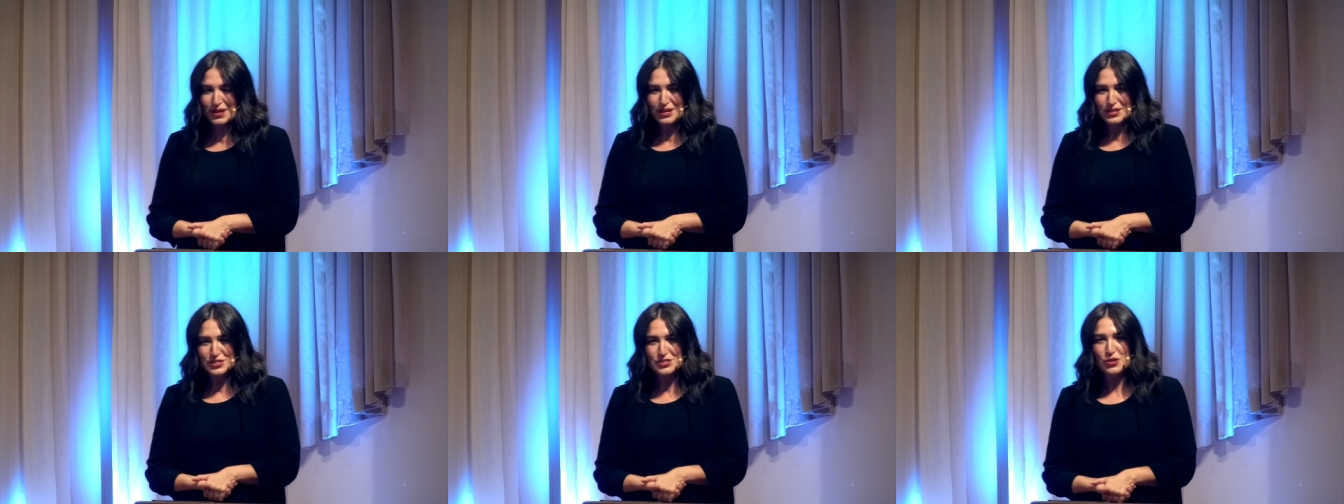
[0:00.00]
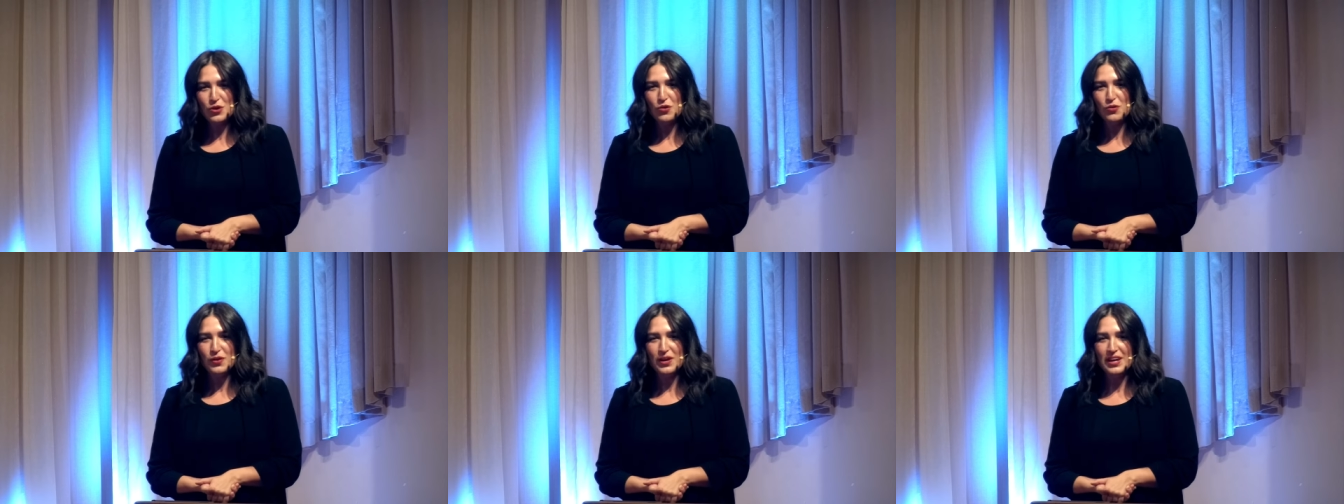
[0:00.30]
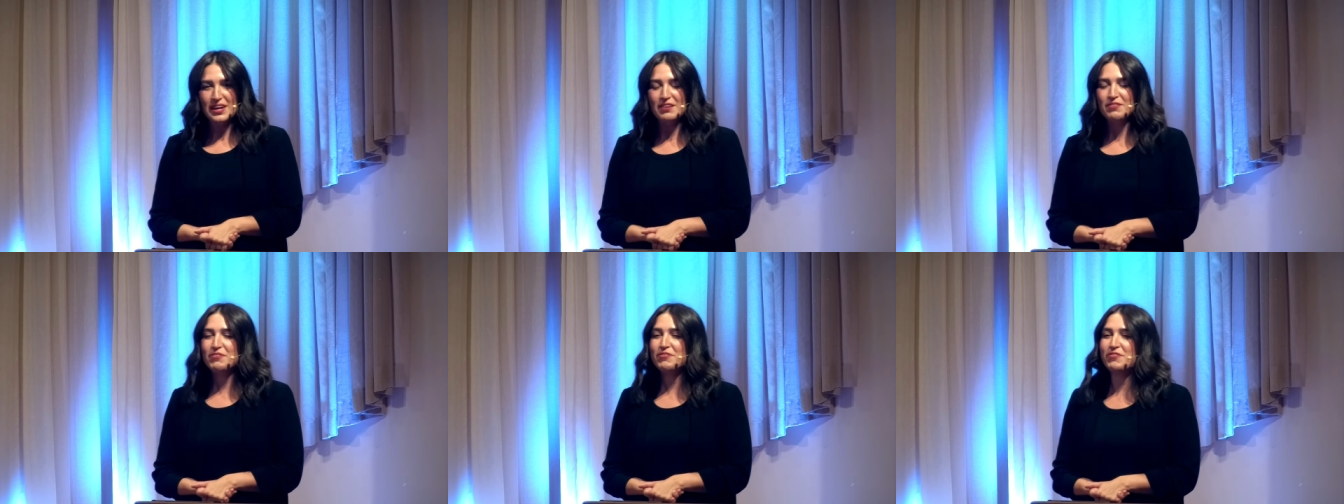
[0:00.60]
So
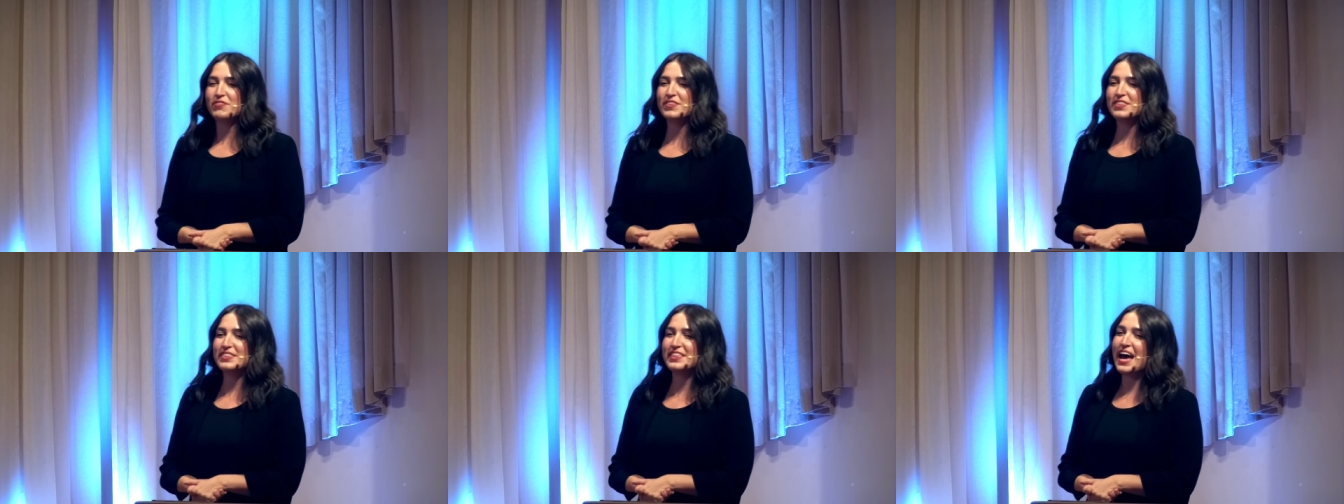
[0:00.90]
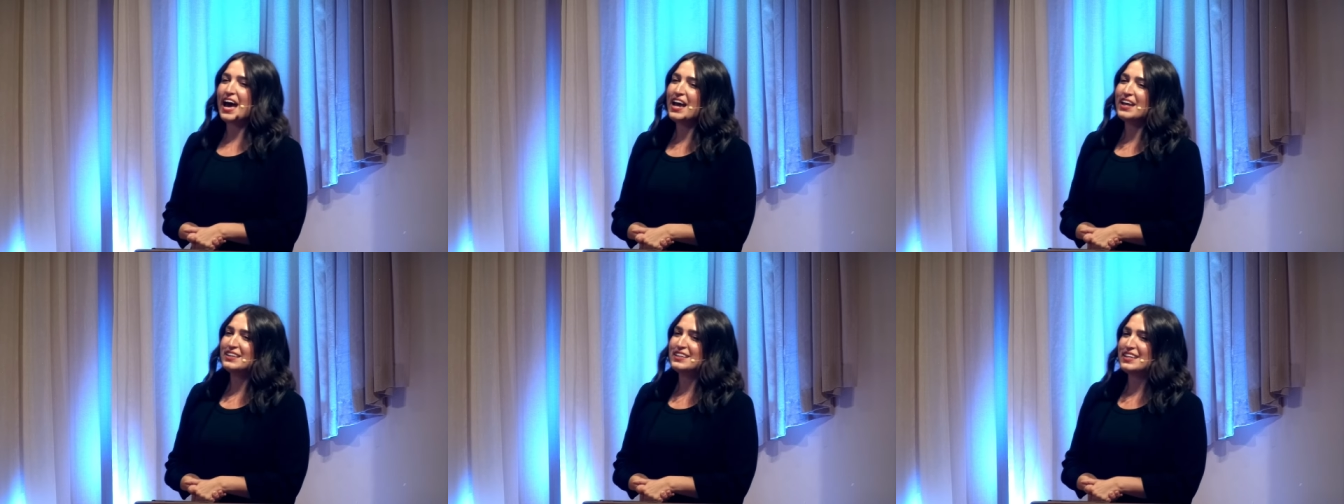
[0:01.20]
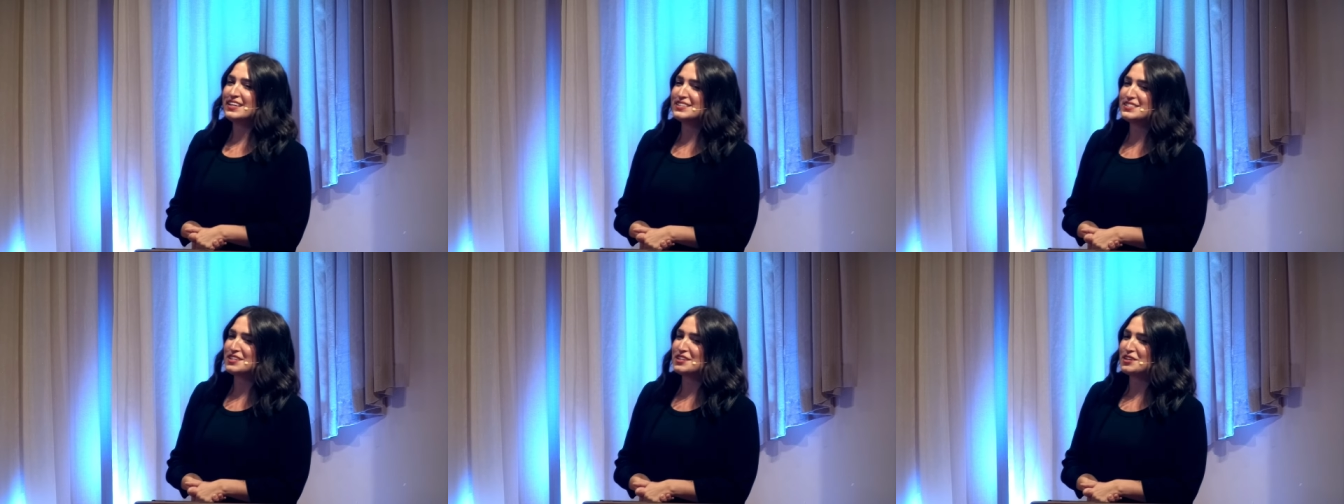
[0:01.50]
if that
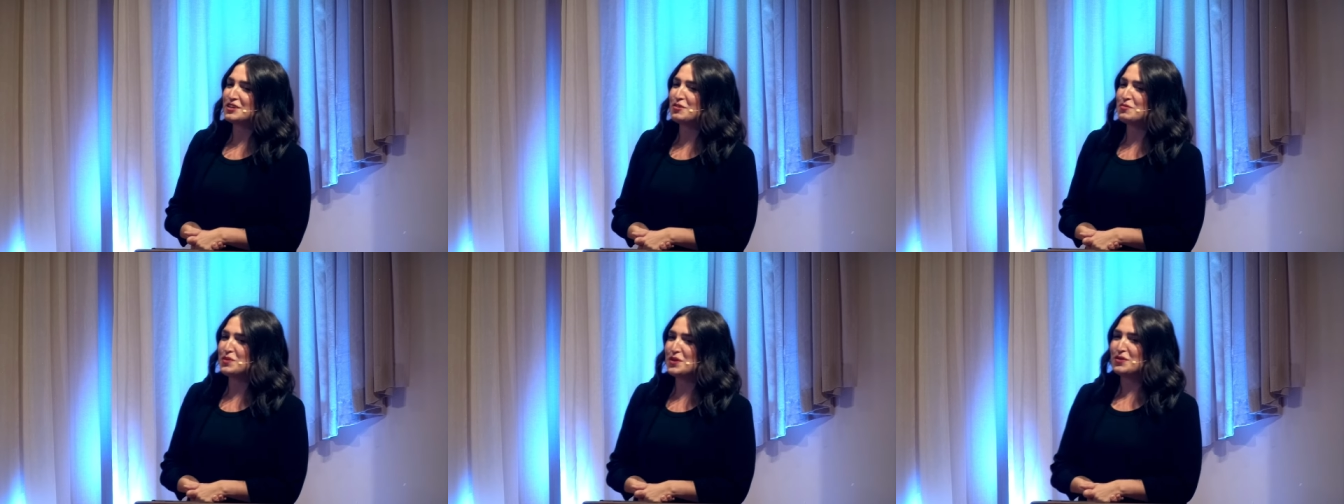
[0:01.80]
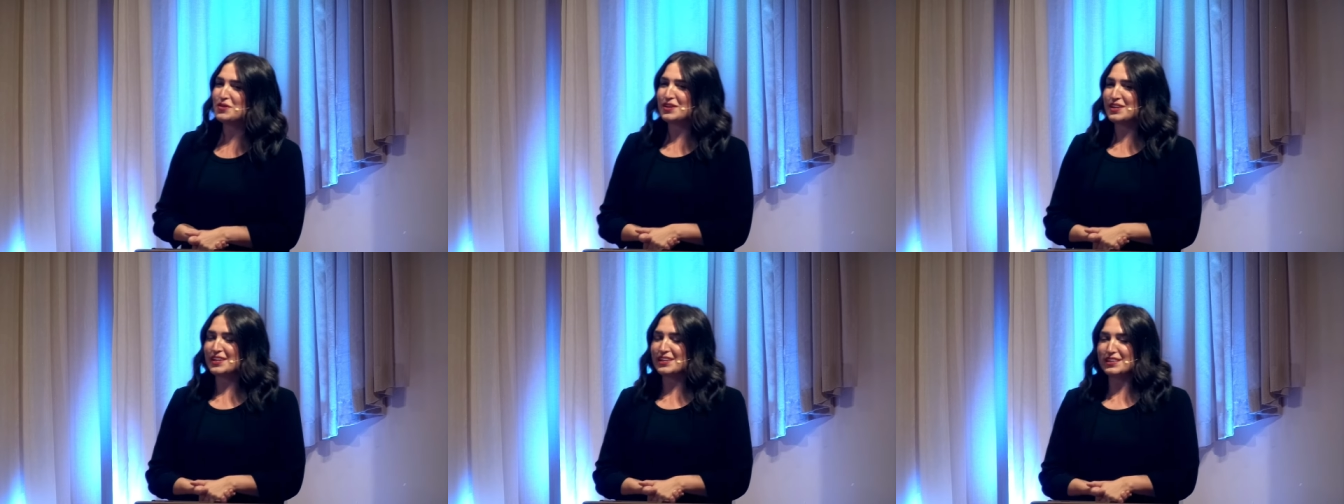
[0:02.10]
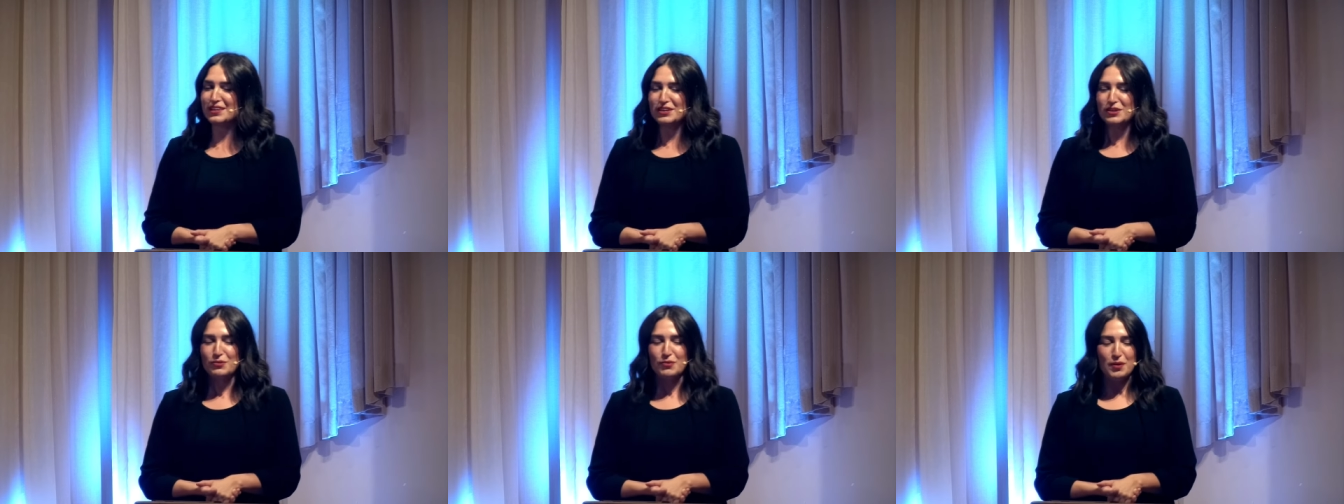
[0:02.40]
is a community
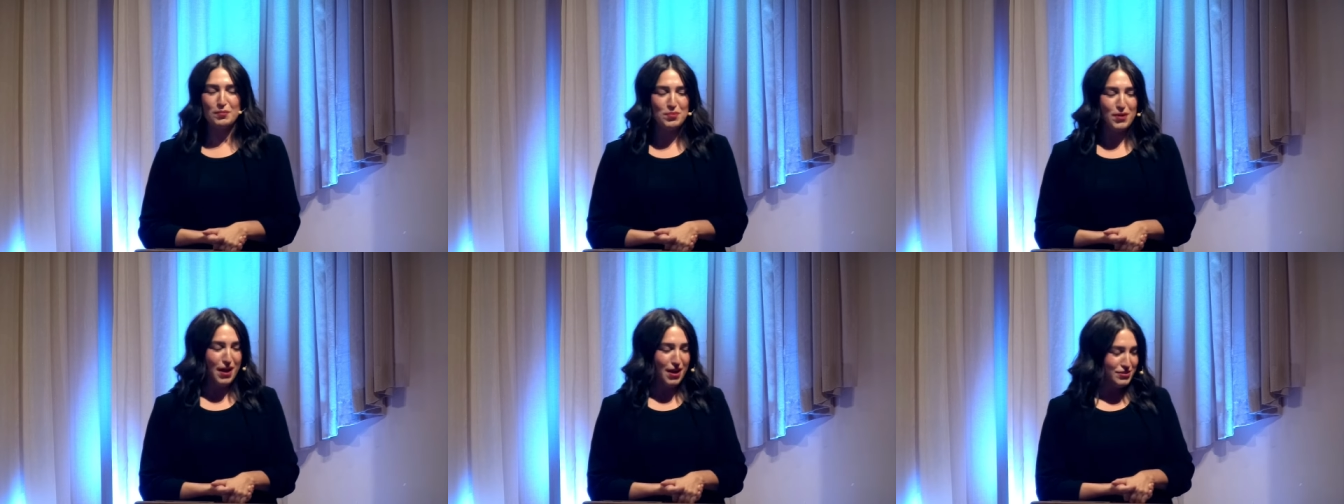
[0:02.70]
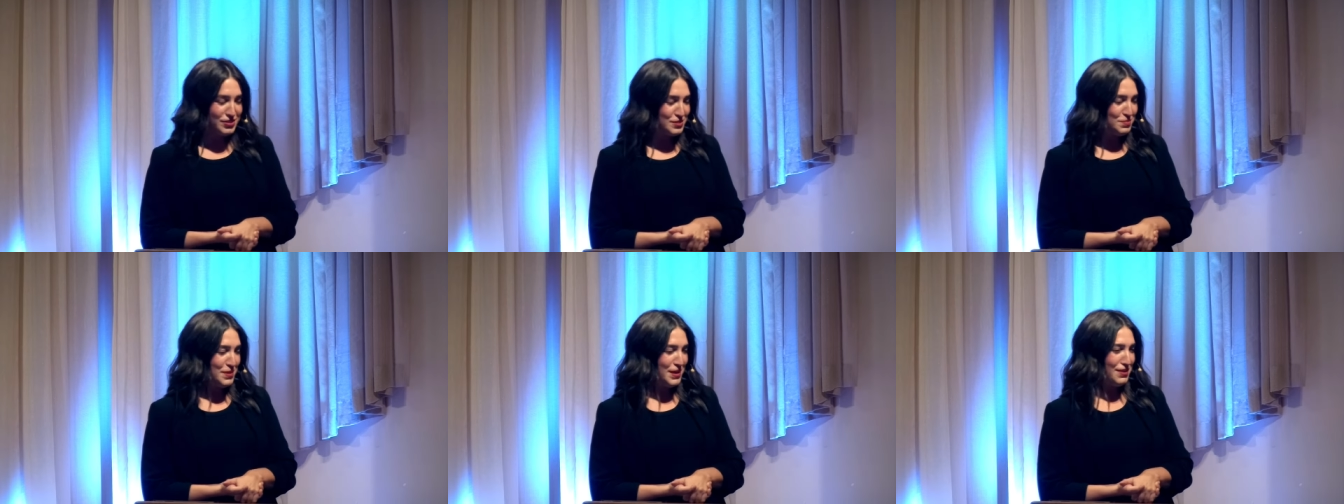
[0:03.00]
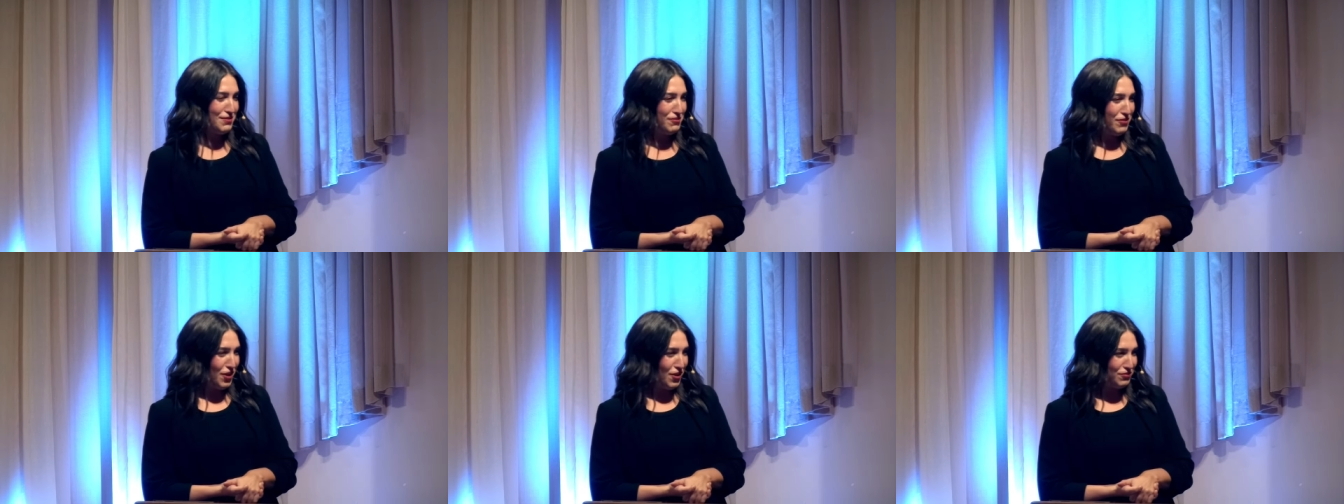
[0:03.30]
that you are proud to be
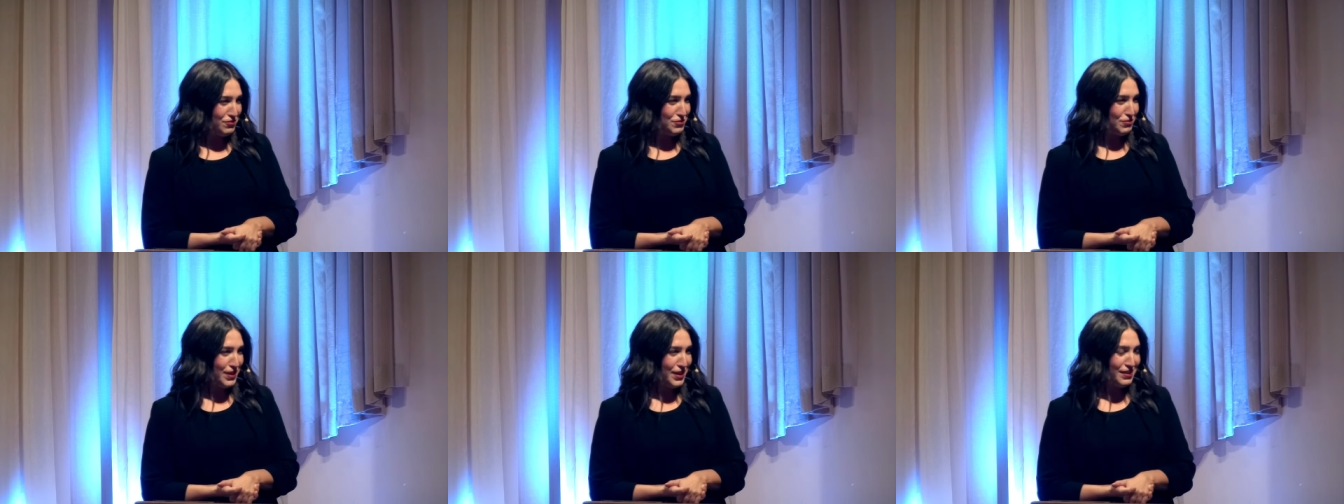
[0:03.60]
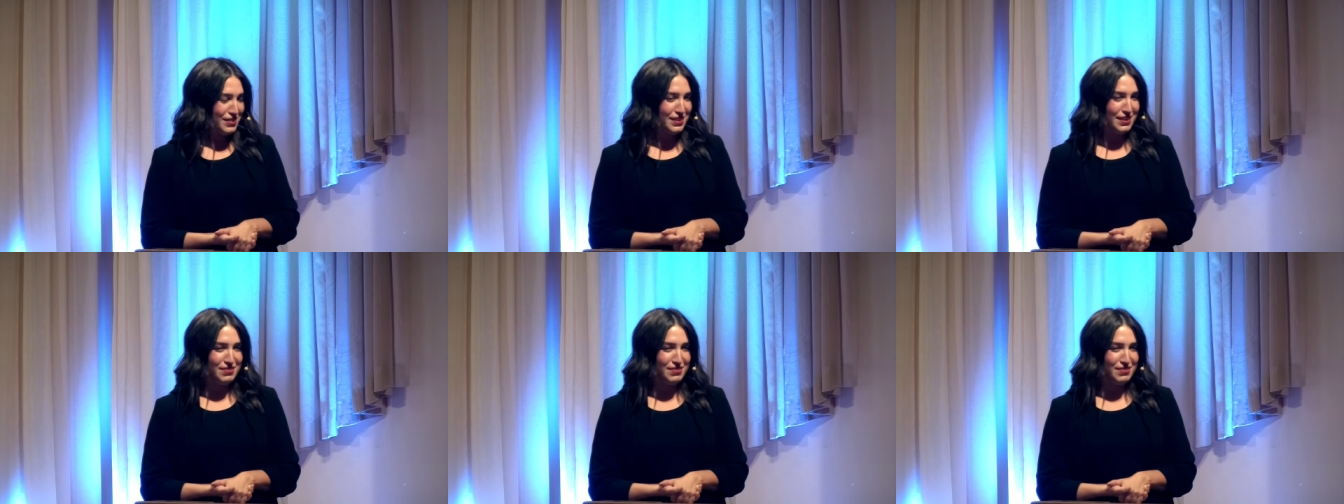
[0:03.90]
involved with,